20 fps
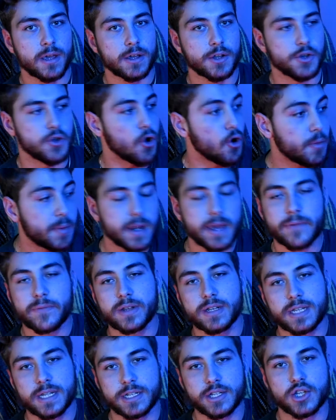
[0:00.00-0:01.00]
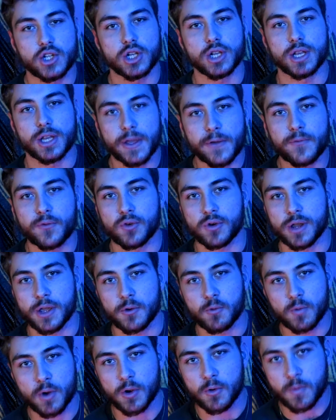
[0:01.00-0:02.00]
Nobody even did delivery
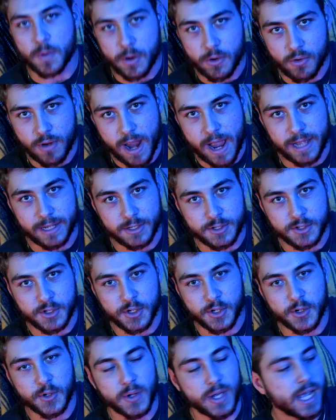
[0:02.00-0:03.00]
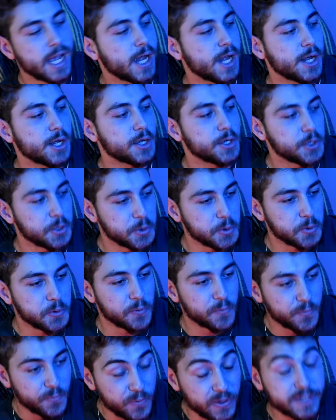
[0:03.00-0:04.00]
where we were at, so
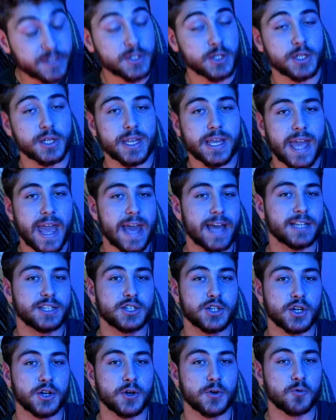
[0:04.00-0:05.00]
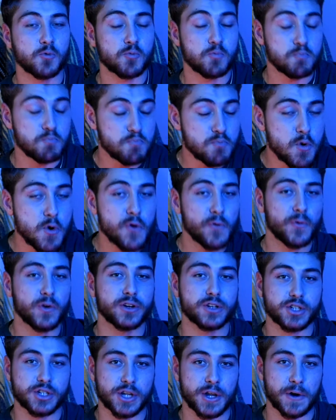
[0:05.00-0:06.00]
you physically had to move
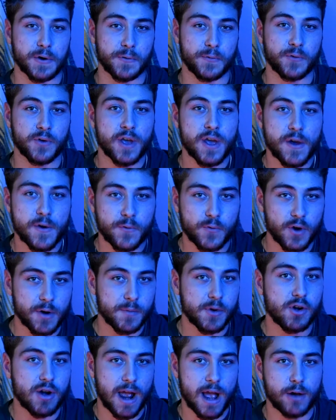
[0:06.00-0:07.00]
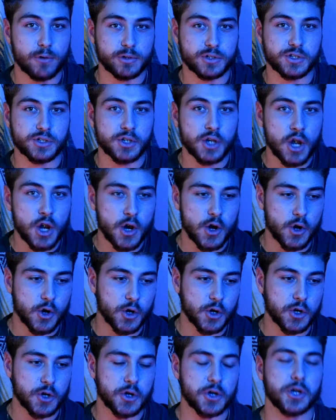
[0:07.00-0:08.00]
yourself from your house
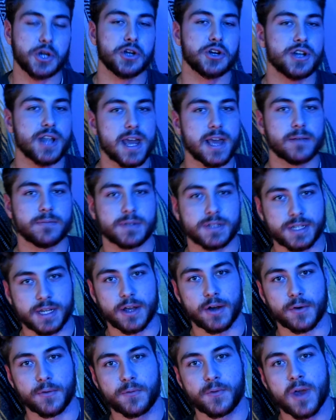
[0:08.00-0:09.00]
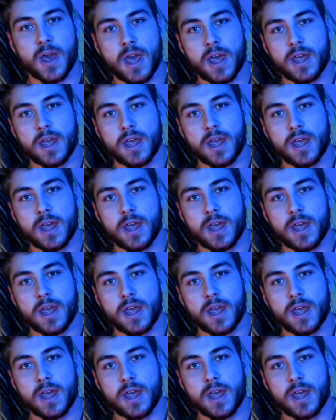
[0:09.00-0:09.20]
or cook your damn self,